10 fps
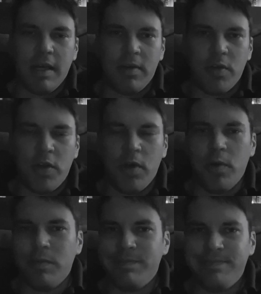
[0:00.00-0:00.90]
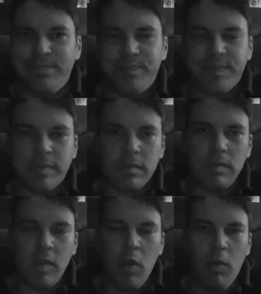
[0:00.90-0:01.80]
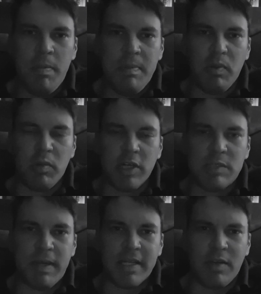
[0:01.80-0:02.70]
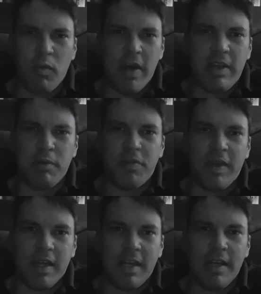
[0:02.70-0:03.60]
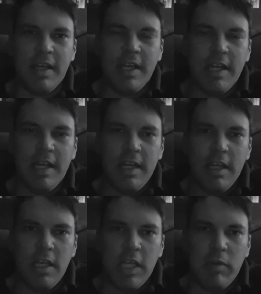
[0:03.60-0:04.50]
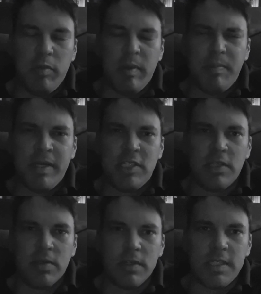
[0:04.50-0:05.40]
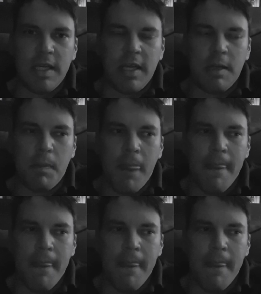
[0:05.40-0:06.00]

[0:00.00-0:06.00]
I don't know what people were expecting, why they were thinking it would be PG-13.